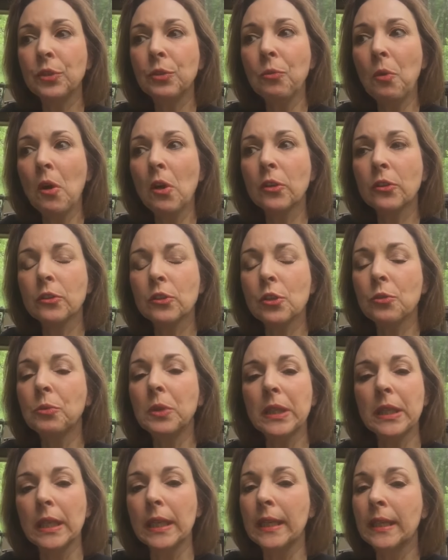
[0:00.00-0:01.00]
you aren't
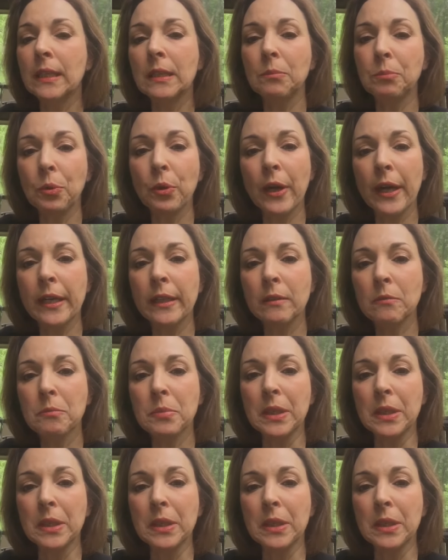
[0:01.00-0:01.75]
doing any praying